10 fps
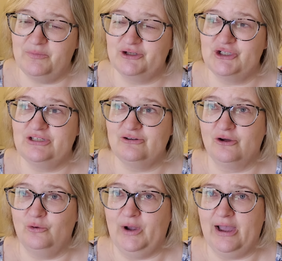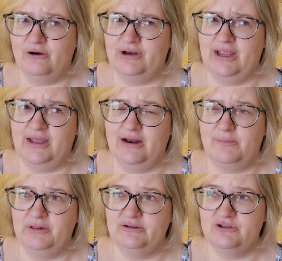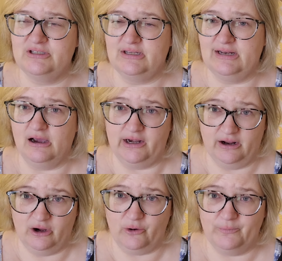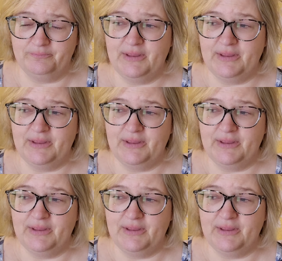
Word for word: but she's all the way out in, I believe she's in Idaho.